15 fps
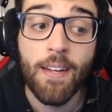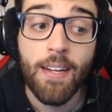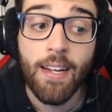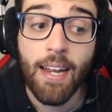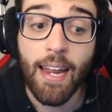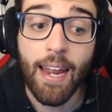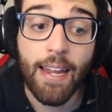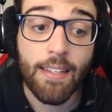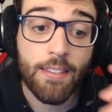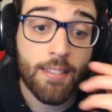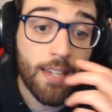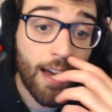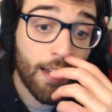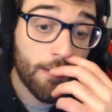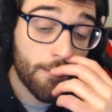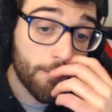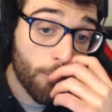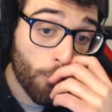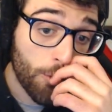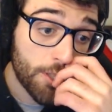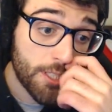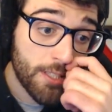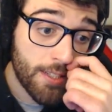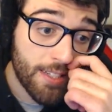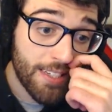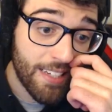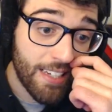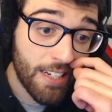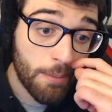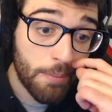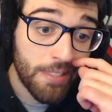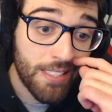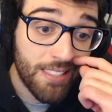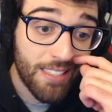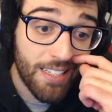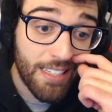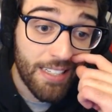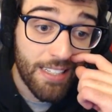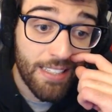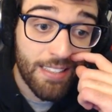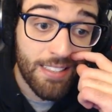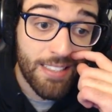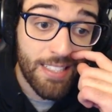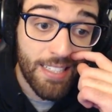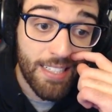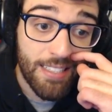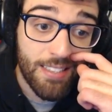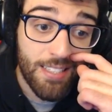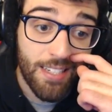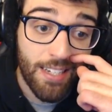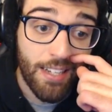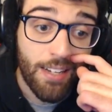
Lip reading: it's unfortunately going to be sitting in the D tier.